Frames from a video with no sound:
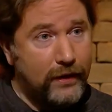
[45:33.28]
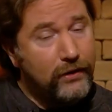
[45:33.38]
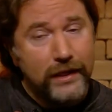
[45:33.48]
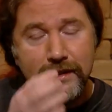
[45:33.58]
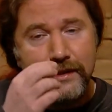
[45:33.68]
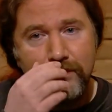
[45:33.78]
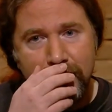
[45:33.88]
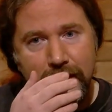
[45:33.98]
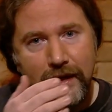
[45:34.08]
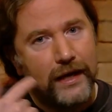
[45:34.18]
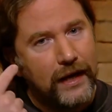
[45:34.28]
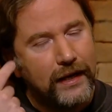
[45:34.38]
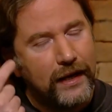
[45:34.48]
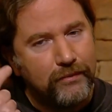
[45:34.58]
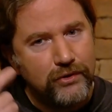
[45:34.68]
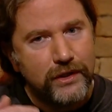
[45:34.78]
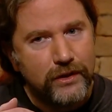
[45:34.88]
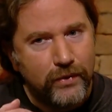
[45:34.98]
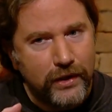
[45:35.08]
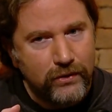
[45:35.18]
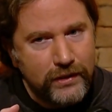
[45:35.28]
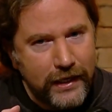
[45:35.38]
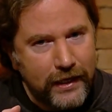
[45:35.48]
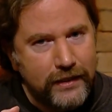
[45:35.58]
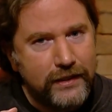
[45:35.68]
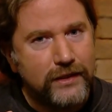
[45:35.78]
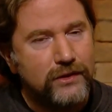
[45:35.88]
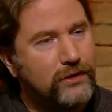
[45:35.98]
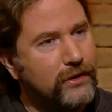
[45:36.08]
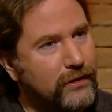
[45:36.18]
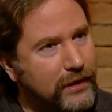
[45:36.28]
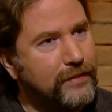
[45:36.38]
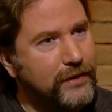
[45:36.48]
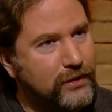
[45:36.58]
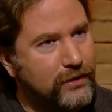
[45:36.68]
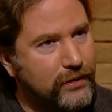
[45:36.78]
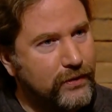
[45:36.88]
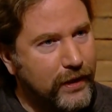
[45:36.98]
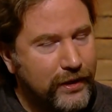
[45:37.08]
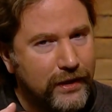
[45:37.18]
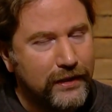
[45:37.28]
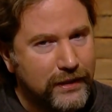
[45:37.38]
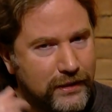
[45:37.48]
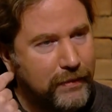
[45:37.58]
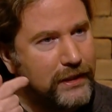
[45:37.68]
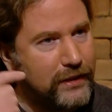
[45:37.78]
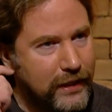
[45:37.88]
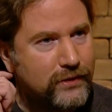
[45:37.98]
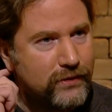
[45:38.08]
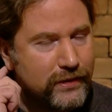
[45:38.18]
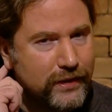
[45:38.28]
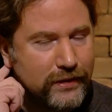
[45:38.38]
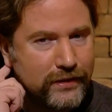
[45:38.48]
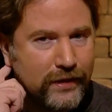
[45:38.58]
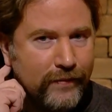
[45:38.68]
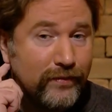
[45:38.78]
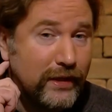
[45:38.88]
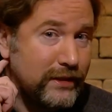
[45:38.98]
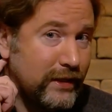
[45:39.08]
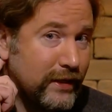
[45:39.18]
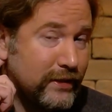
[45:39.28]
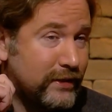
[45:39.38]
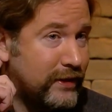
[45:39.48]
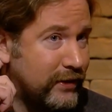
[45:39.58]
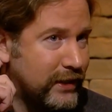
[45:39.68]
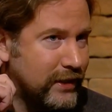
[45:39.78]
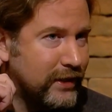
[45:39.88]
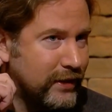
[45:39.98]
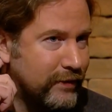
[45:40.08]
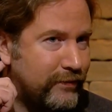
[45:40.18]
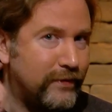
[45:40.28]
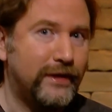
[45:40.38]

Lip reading: no, that's interesting. I appreciate the way you take ideas to their limits too. I think that's a mental exercise that's not necessarily done enough